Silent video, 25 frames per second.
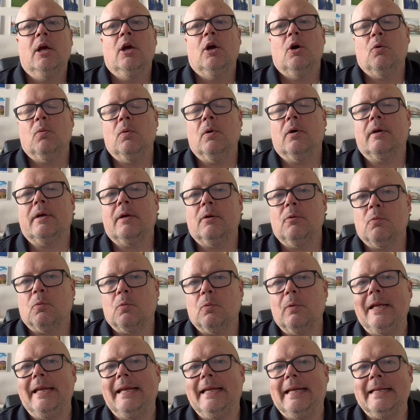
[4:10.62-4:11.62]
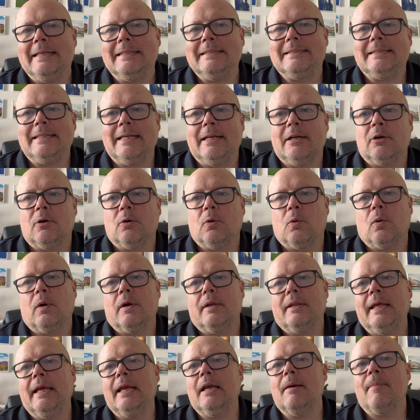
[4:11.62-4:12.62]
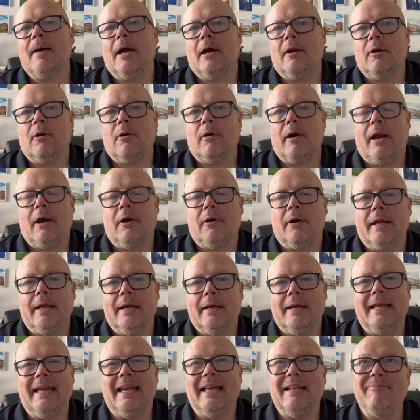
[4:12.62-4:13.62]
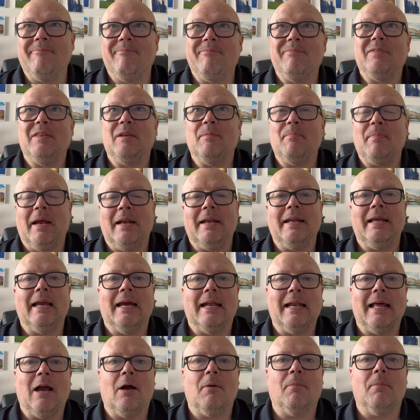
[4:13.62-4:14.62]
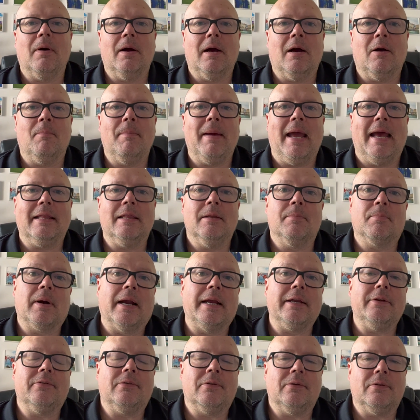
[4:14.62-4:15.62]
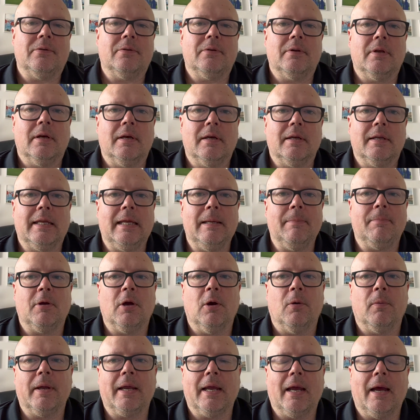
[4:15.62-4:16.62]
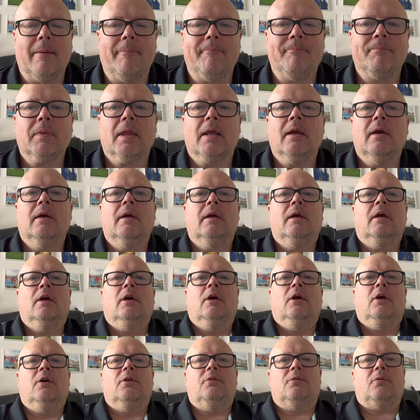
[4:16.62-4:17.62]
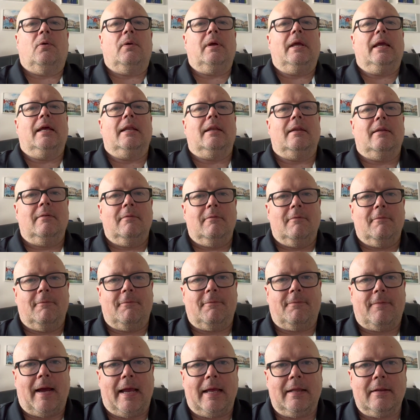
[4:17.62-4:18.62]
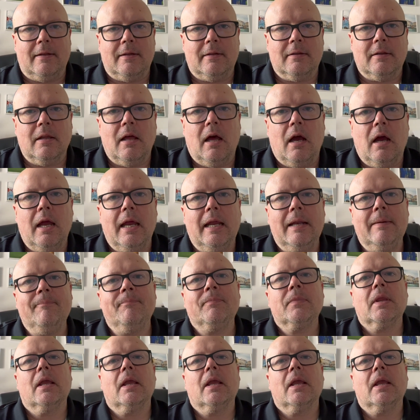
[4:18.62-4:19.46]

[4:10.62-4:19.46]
will reconsider or think about our area again, depending on how bad the prices keep going up. So again, Violet Line